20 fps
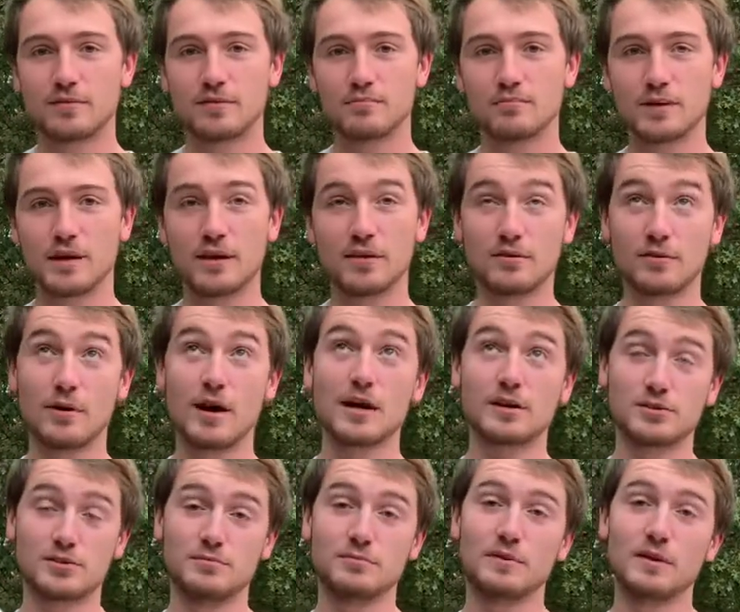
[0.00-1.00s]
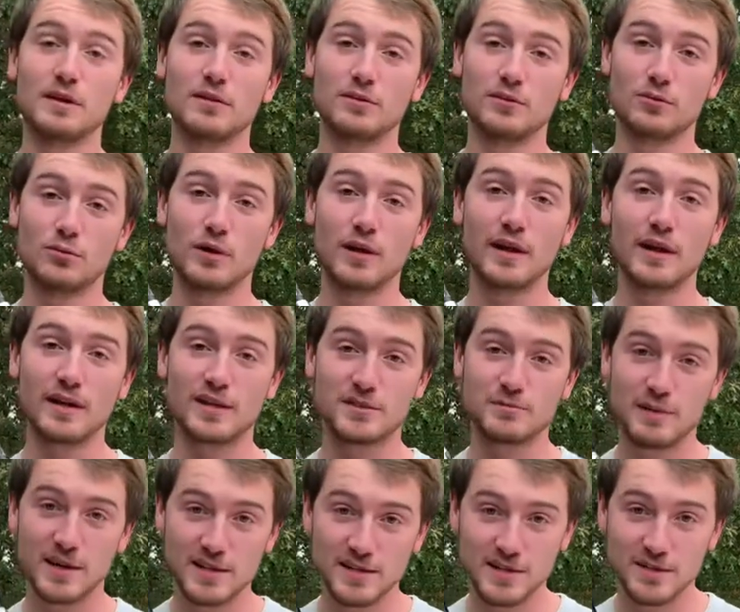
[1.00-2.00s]
it's really
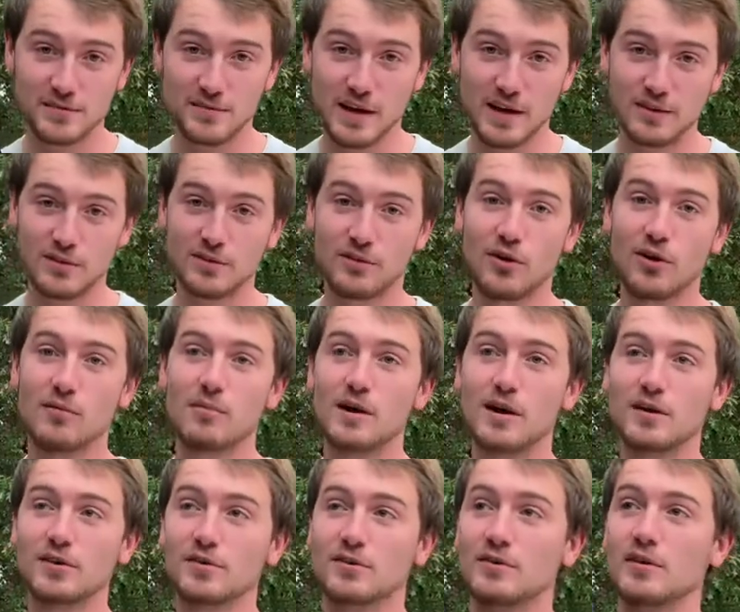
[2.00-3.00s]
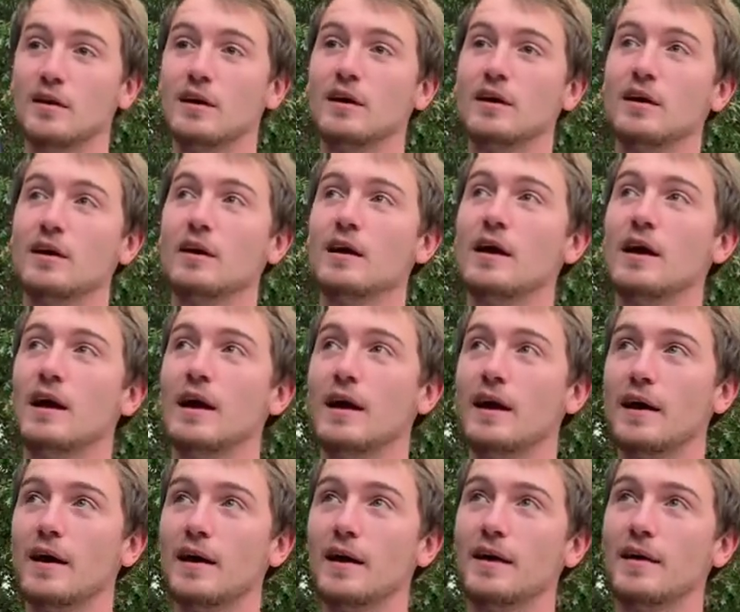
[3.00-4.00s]
expensive at Starbucks,
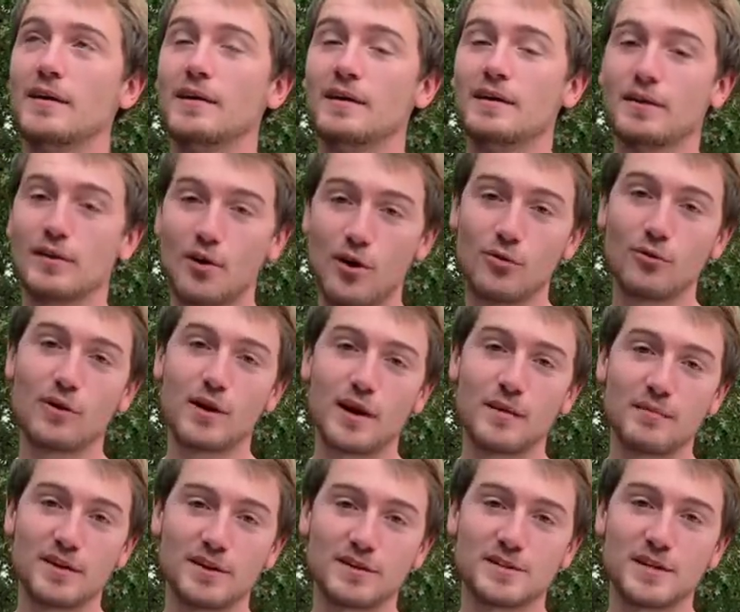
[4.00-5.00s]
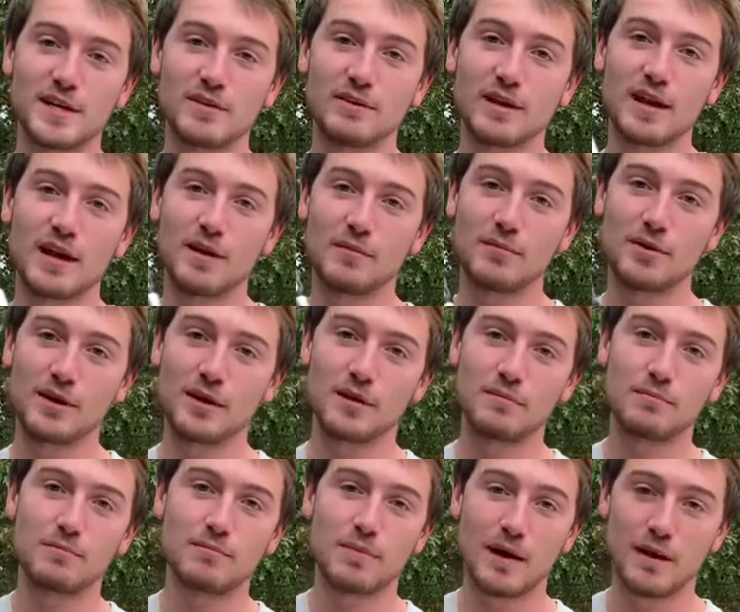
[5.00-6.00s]
and in the long run I'm going to save a lot of money
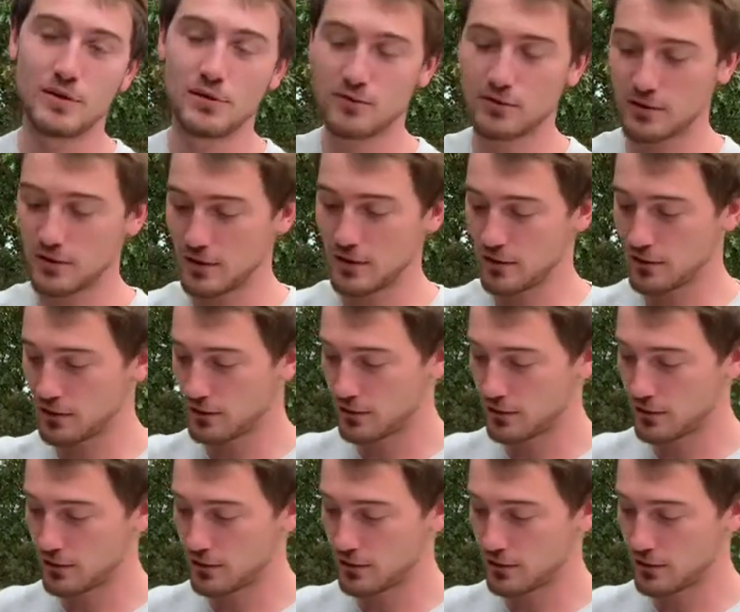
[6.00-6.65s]
by using this.